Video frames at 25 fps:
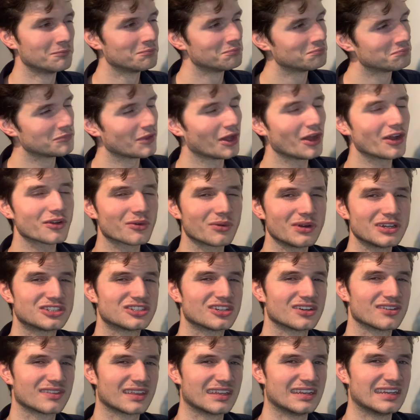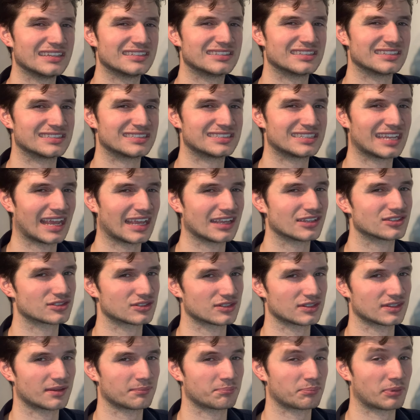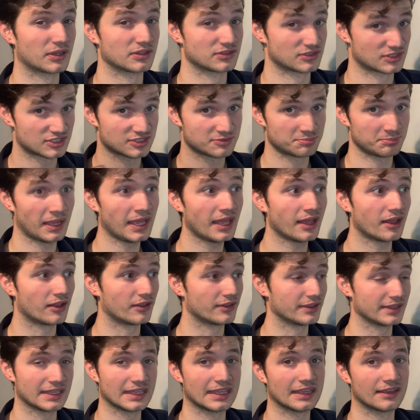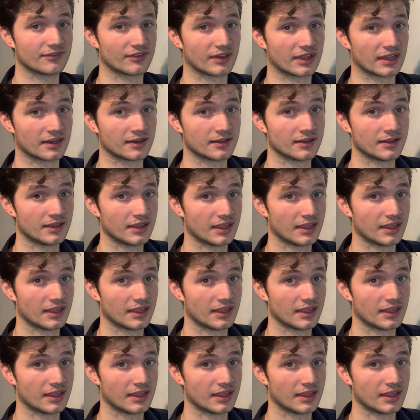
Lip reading: Not quite sure if they need to taste it, but smell even.